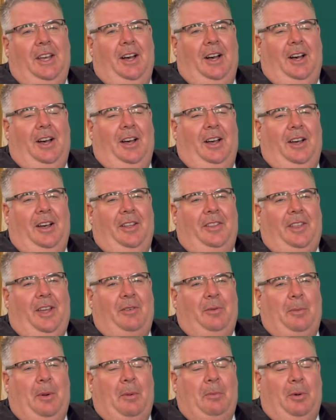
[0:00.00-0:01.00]
I
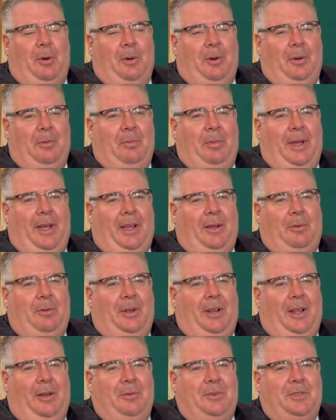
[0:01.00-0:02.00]
remember back
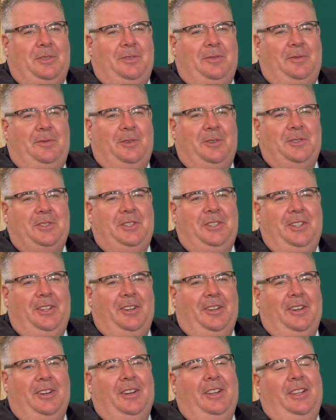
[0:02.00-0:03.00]
when I was first
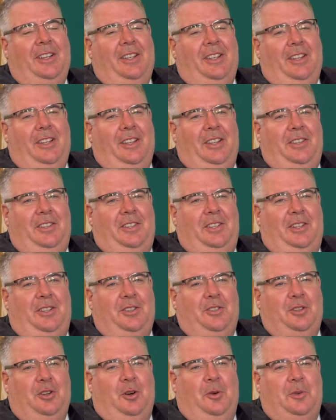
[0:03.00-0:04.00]
here,
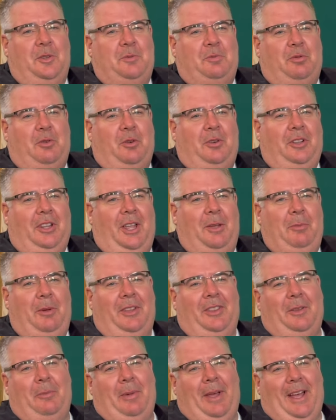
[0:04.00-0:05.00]
Deacon Joe was
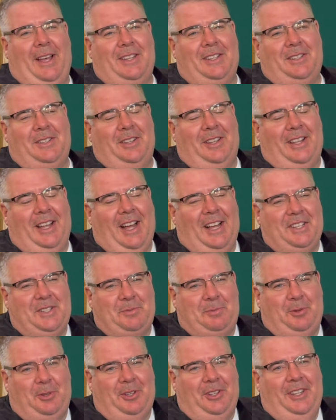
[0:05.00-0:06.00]
proclaiming the
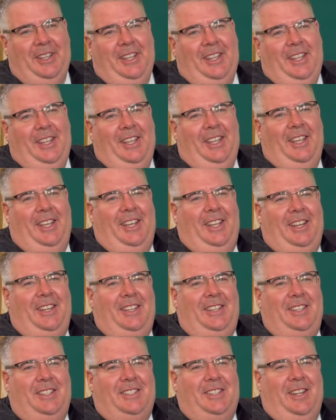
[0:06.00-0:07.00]
Gospel, and
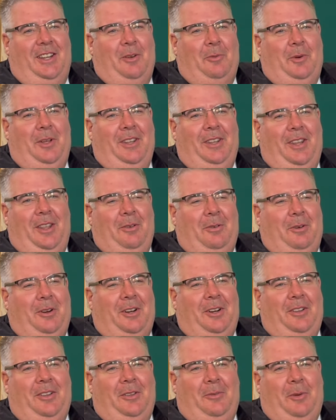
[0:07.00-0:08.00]
he said, "And when
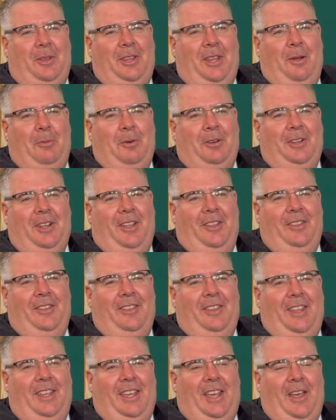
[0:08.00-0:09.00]
they were
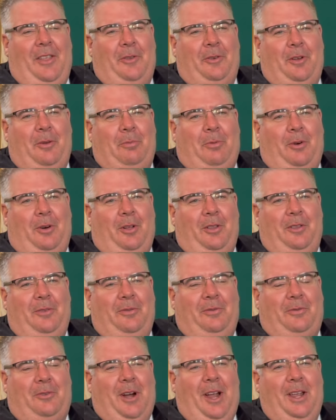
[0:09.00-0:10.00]
done, they gathered up all the
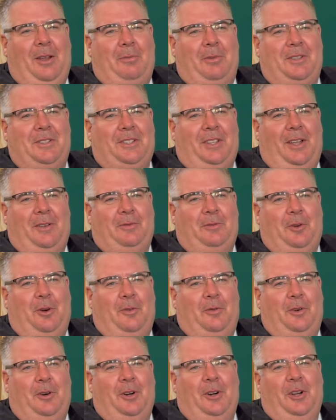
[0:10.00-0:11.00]
fragments left
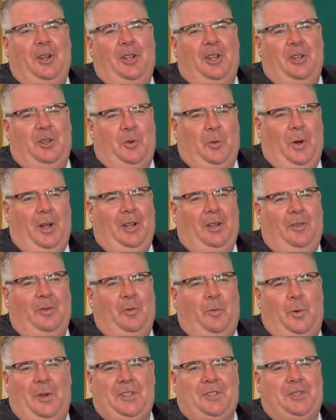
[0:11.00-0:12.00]
over,
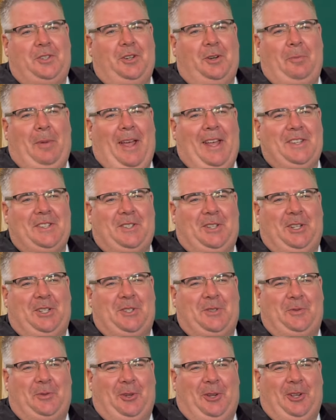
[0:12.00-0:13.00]
12 whisker
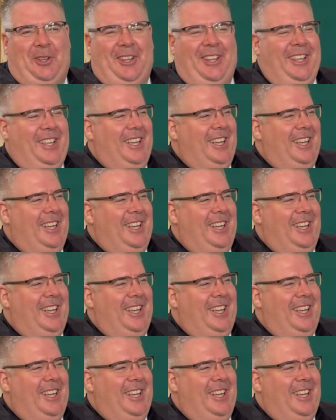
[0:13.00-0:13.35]
baskets full."